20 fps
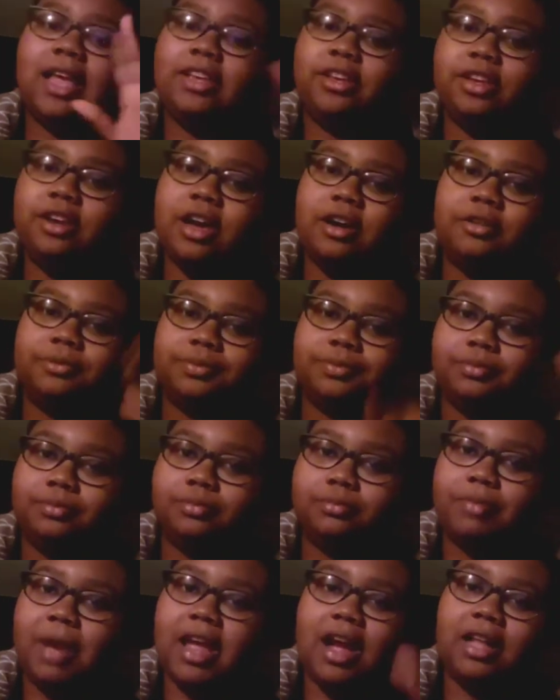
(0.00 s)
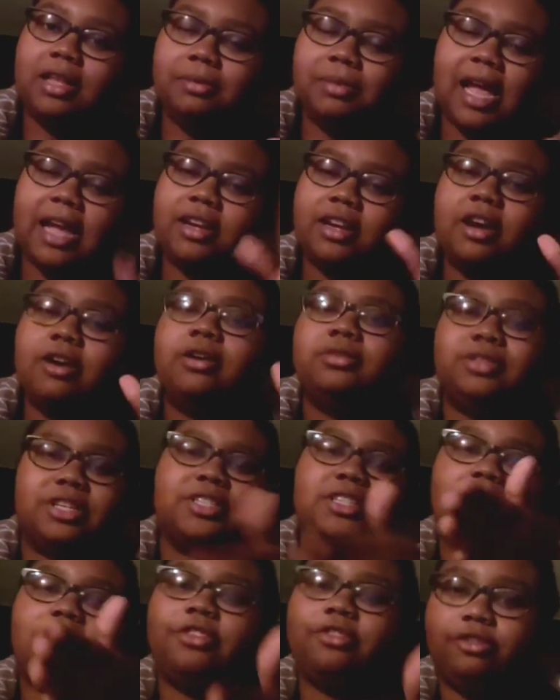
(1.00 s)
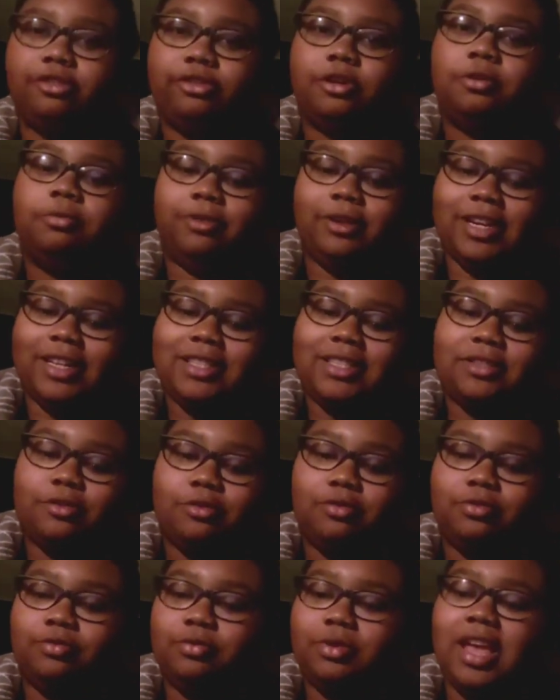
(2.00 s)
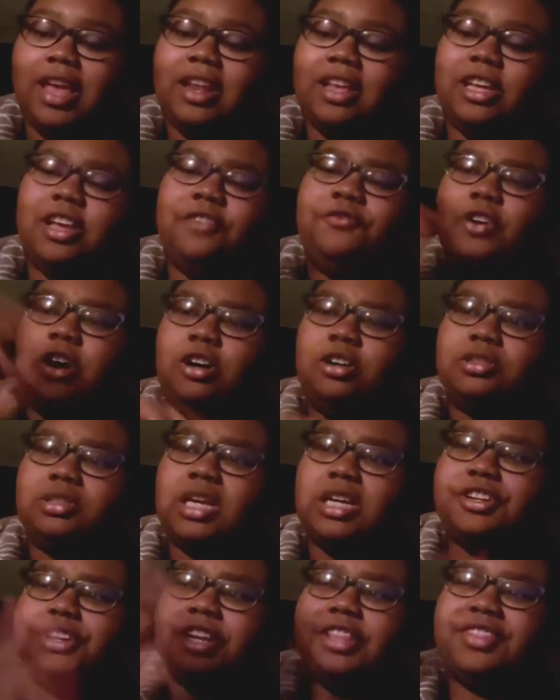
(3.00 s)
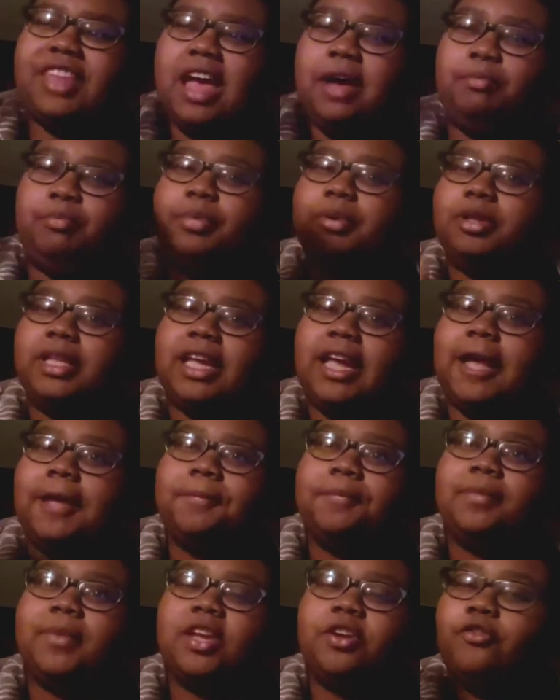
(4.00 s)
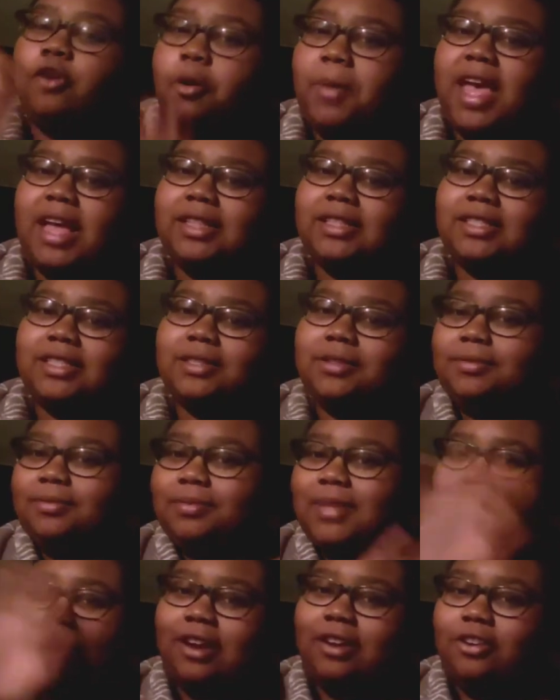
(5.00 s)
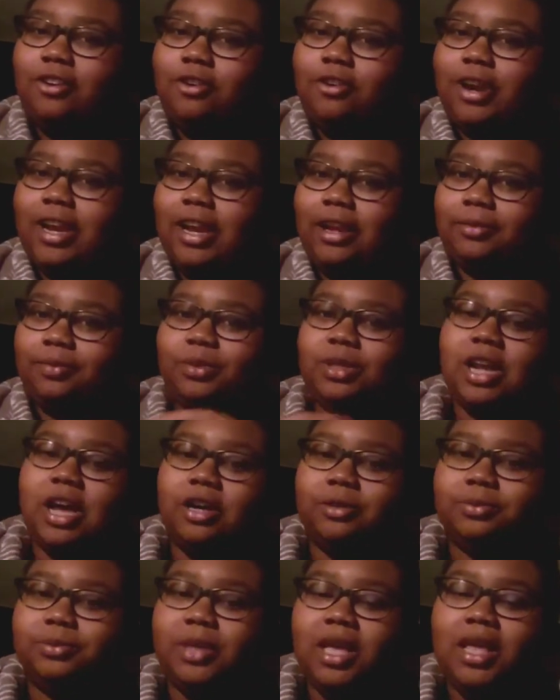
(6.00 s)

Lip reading: Not like, by Holly Black. No, there's another Cruel Prince, and it falls underneath that bully romance category,